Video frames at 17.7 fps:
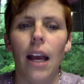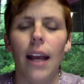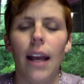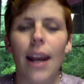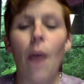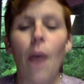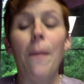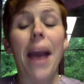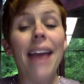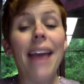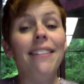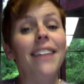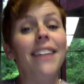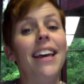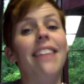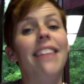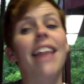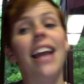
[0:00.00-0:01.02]
Now,
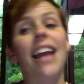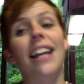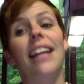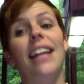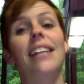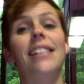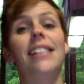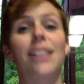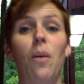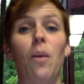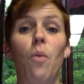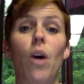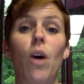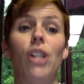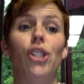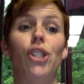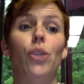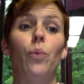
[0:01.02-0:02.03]
mainly, they needed
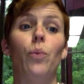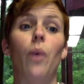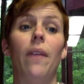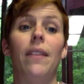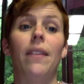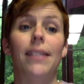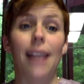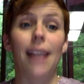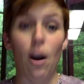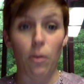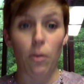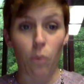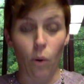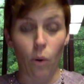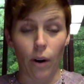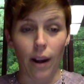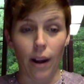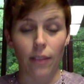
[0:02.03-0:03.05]
someone to run the
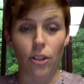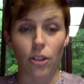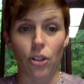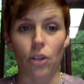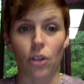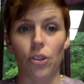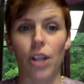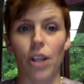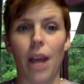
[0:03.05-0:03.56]
soundboard at the church,